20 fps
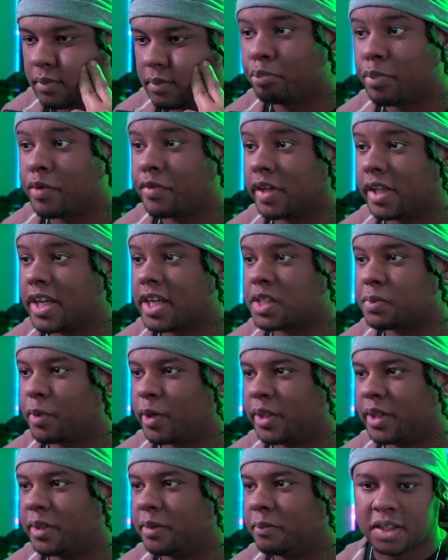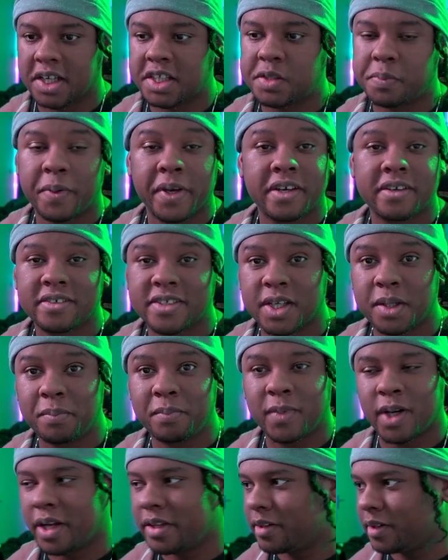Perfectly exported. Let's pick
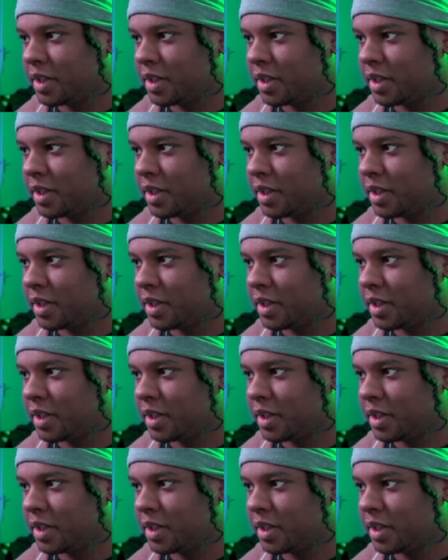some other